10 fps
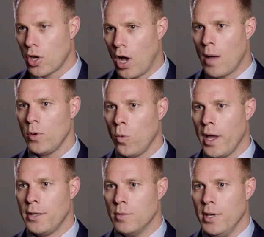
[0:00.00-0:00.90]
common
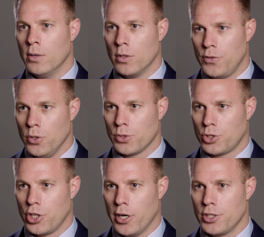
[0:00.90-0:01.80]
way to beat a refusal
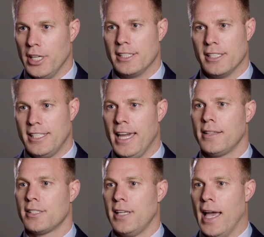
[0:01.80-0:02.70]
charge is to take
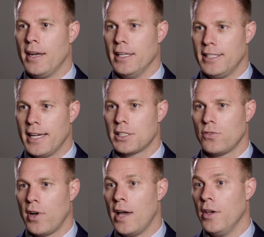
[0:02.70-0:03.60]
the stand and
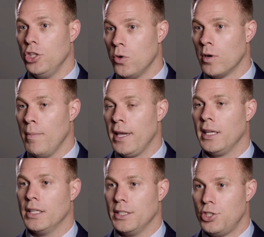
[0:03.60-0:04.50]
testify that you are
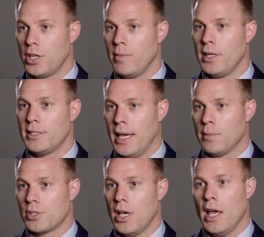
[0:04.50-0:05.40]
making legitimate
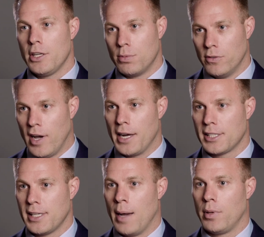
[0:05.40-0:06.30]
attempts to provide a
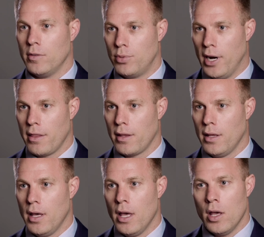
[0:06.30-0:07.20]
sample of breath.
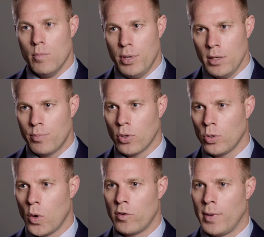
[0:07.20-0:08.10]
Being
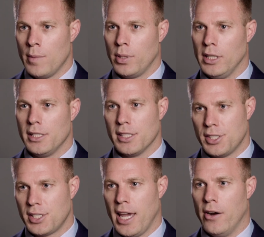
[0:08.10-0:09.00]
pulled over by police is
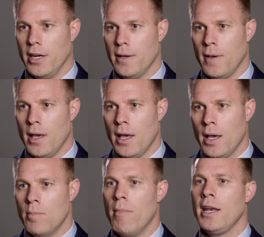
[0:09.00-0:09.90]
scary.
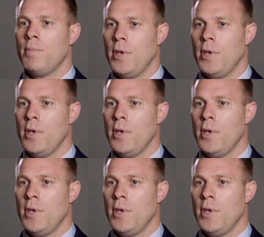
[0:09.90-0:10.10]
Many